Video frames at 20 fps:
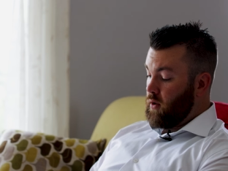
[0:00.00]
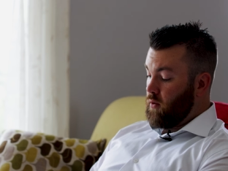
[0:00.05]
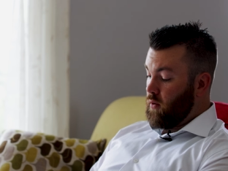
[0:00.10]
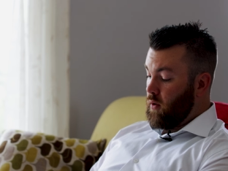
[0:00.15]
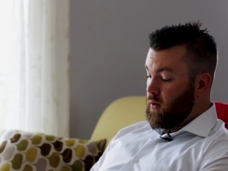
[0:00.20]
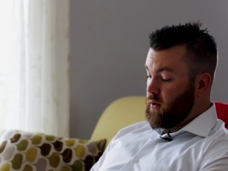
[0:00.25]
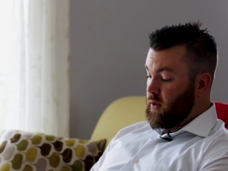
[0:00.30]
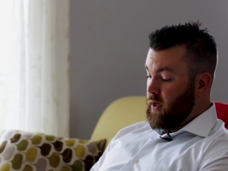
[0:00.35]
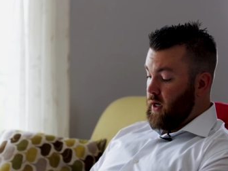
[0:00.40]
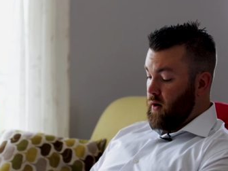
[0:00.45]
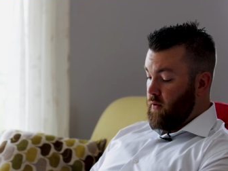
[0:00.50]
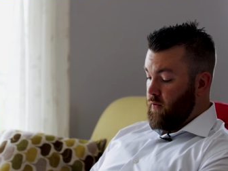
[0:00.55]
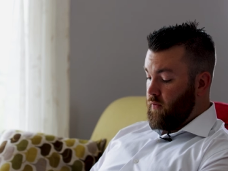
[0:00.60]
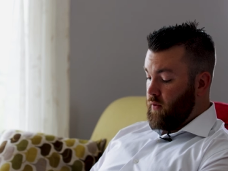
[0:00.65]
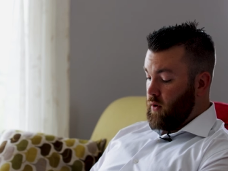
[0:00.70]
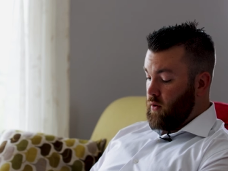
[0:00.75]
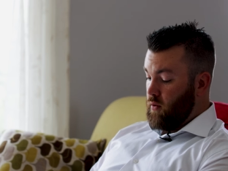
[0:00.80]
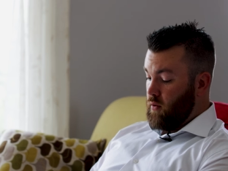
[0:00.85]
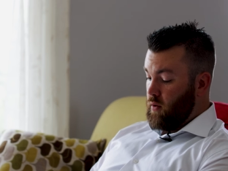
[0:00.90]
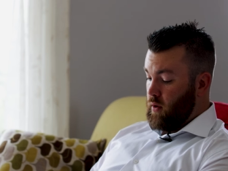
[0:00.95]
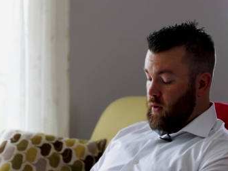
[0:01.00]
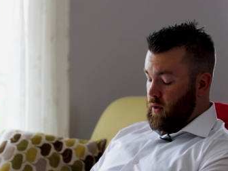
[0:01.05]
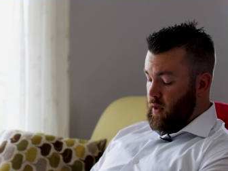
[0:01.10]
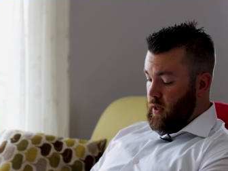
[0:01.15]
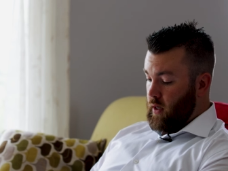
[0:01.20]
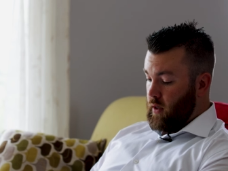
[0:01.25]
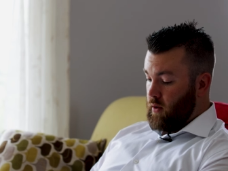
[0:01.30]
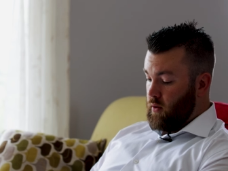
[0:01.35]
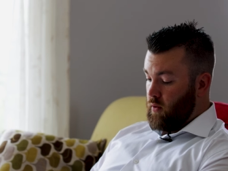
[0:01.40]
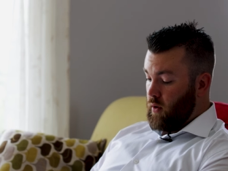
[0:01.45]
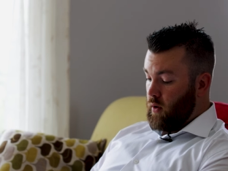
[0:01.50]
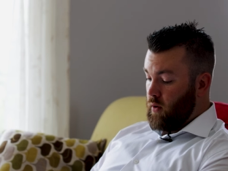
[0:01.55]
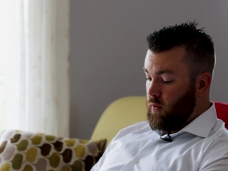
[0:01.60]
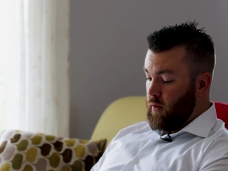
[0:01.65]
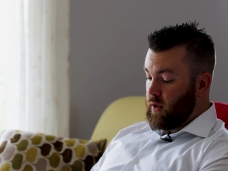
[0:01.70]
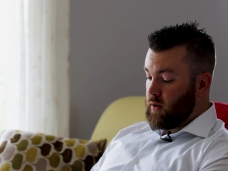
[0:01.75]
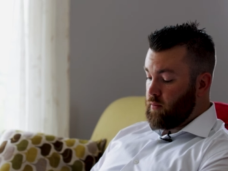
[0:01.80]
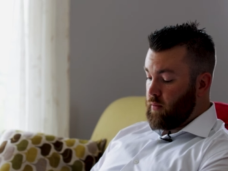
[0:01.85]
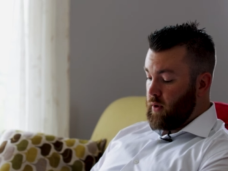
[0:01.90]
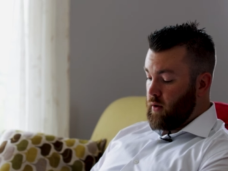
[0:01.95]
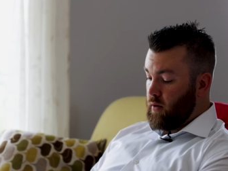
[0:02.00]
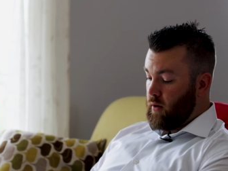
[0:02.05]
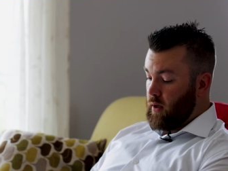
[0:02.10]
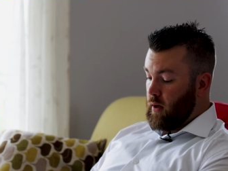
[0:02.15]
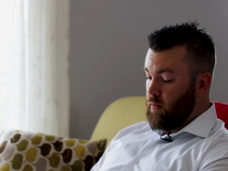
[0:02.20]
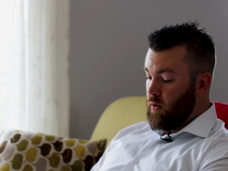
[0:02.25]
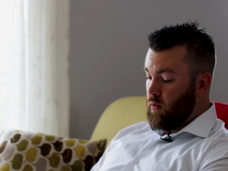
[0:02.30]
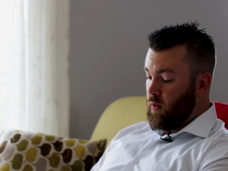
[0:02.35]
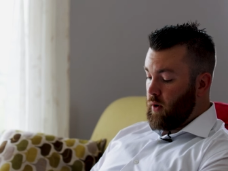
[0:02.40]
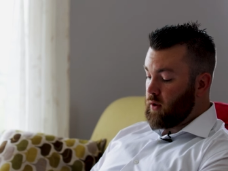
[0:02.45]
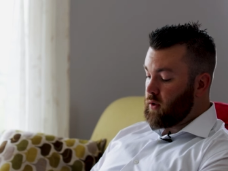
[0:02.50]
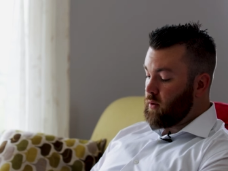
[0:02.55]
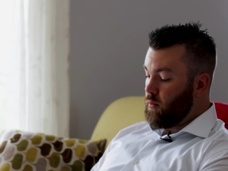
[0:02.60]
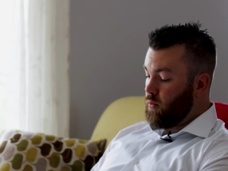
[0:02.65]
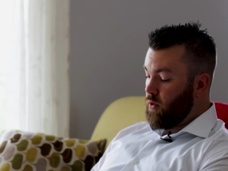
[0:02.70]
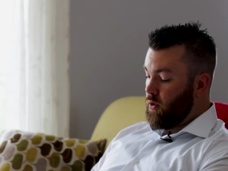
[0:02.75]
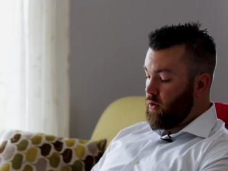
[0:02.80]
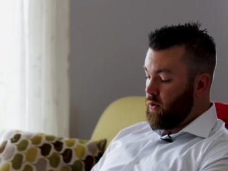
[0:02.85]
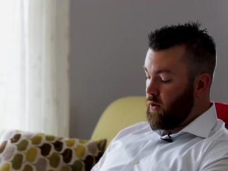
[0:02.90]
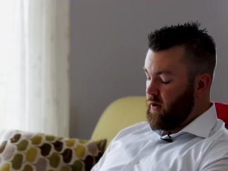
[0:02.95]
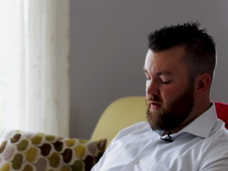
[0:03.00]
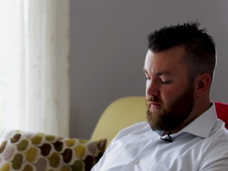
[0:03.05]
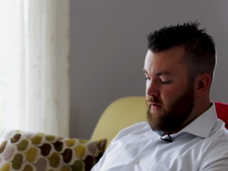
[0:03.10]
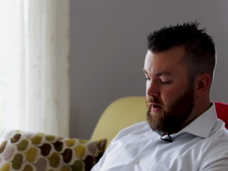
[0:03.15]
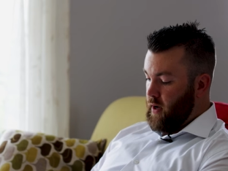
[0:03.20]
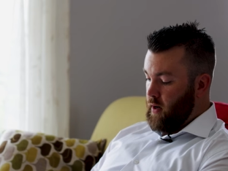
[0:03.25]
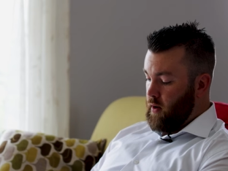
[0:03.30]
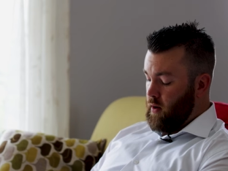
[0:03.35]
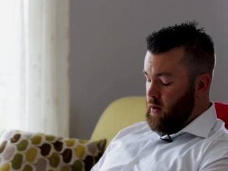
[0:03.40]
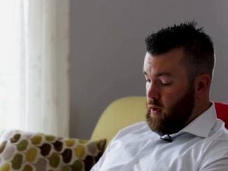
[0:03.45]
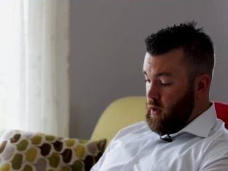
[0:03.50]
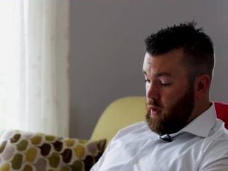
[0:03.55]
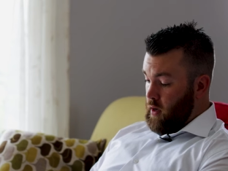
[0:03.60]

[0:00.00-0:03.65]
to always care for you, and to always be your number one supporter and fan.